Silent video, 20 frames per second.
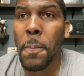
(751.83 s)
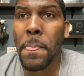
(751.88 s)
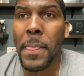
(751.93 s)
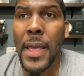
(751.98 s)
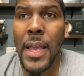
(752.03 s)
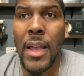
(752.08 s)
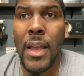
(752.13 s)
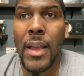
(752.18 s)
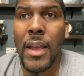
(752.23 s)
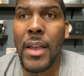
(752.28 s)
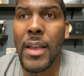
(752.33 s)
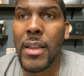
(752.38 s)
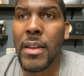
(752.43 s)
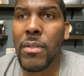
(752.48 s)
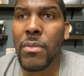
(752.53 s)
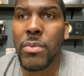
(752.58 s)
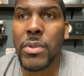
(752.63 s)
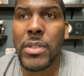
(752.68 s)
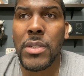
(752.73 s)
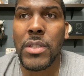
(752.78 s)

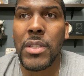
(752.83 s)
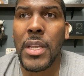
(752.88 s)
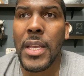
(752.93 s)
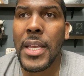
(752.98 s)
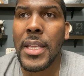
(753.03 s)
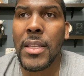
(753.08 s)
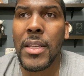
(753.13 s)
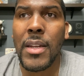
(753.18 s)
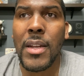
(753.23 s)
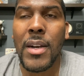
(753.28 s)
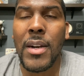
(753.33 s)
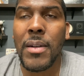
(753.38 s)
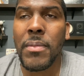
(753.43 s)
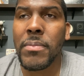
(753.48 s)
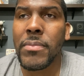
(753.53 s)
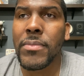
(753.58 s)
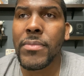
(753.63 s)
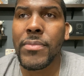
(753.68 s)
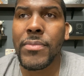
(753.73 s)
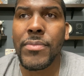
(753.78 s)
And was ended up,
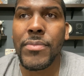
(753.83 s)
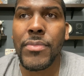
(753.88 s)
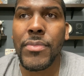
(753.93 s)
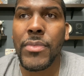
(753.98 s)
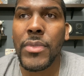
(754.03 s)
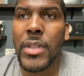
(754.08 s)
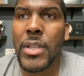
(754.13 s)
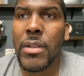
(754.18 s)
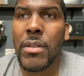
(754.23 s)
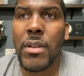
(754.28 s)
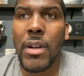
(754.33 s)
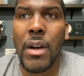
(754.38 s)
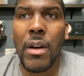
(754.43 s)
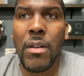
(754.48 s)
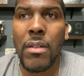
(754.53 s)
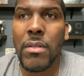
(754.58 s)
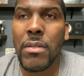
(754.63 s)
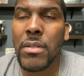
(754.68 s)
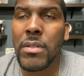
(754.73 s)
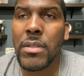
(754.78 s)
you
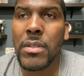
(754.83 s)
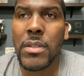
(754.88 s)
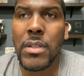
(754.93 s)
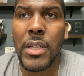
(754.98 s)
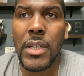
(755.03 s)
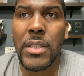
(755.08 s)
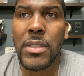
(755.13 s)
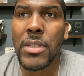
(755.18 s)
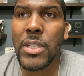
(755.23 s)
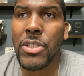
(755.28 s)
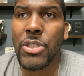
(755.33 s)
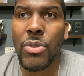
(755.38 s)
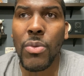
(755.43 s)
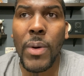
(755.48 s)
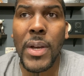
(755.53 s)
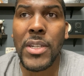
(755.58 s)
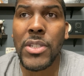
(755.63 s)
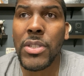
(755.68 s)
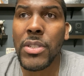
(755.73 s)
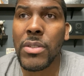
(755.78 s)
know, in
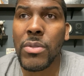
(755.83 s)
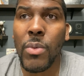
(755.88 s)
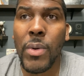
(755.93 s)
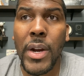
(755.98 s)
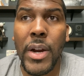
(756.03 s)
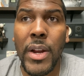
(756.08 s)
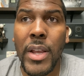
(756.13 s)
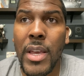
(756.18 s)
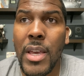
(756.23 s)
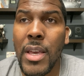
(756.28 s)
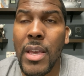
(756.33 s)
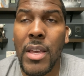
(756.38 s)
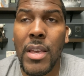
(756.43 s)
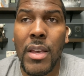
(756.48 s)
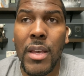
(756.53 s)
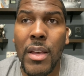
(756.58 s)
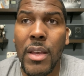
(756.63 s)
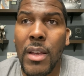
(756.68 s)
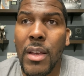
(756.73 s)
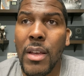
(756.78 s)
situations where he
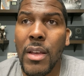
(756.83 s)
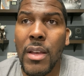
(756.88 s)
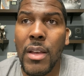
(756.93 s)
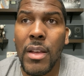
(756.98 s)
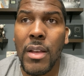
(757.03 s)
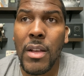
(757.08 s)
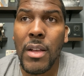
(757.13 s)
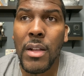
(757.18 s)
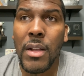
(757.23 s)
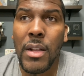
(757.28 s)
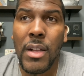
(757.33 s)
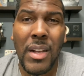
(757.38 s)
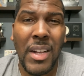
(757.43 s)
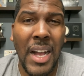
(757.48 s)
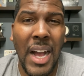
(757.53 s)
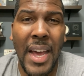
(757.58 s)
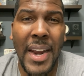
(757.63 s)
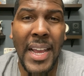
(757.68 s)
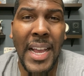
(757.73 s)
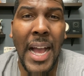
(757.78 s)

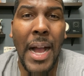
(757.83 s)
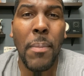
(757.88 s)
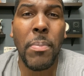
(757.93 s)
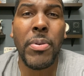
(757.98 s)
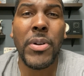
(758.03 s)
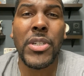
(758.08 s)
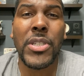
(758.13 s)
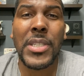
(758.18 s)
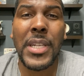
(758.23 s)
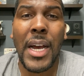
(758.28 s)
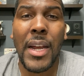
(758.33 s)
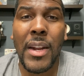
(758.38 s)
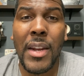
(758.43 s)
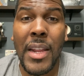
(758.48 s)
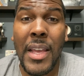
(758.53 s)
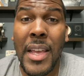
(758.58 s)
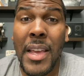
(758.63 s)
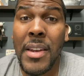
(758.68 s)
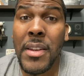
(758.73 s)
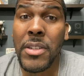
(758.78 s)
kind of got pushed out of
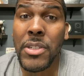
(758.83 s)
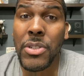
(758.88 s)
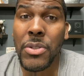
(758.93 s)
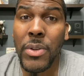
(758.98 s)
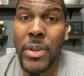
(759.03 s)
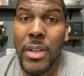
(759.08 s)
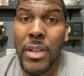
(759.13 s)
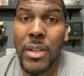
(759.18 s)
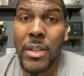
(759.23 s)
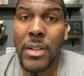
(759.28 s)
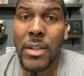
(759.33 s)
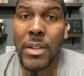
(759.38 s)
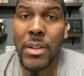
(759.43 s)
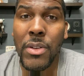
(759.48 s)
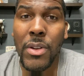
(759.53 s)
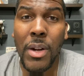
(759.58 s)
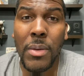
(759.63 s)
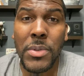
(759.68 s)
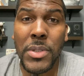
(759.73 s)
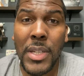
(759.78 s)
the industry. You
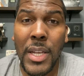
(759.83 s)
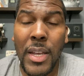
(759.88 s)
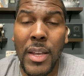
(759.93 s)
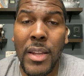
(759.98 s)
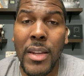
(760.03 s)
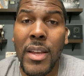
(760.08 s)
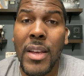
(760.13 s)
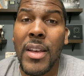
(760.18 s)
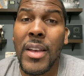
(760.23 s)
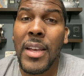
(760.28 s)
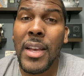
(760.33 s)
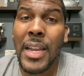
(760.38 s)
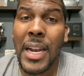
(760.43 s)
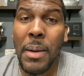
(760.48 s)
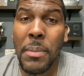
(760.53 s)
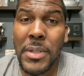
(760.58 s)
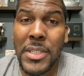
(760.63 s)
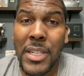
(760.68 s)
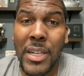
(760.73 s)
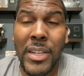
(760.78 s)
know what I'm saying? And I'm
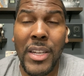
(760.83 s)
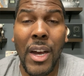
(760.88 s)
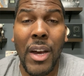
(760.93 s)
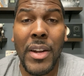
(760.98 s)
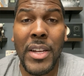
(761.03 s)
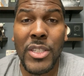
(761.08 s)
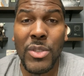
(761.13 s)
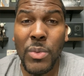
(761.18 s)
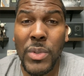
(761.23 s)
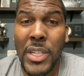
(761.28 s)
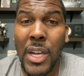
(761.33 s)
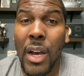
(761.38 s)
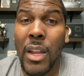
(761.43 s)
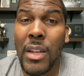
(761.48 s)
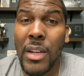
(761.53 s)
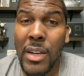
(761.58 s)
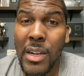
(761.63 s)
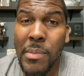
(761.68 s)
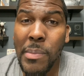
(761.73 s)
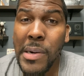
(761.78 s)
gonna tell y'all this: when y'all
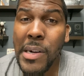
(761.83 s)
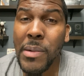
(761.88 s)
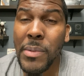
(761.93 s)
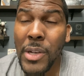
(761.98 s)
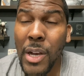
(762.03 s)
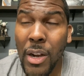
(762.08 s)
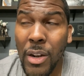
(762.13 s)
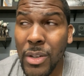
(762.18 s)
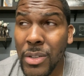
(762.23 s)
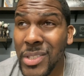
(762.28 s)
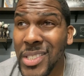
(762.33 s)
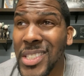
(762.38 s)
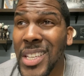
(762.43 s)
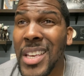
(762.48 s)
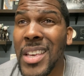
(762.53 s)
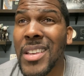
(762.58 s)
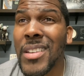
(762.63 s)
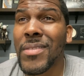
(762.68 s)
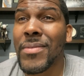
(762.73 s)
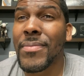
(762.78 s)
look him up, y'all gonna
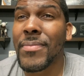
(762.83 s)
see